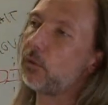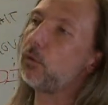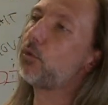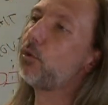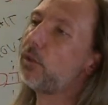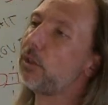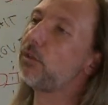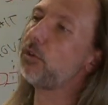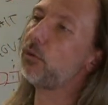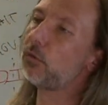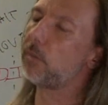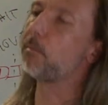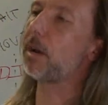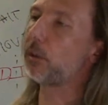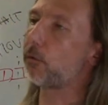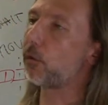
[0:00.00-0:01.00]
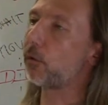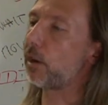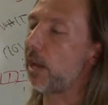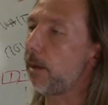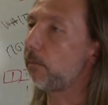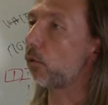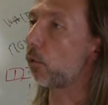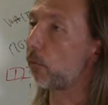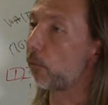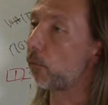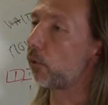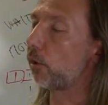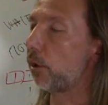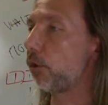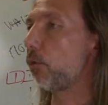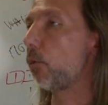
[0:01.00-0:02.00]
You couldn't use it much for games or for
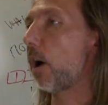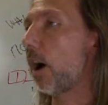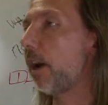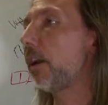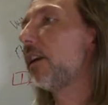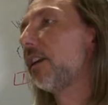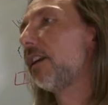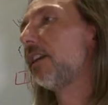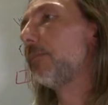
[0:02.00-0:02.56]
the UI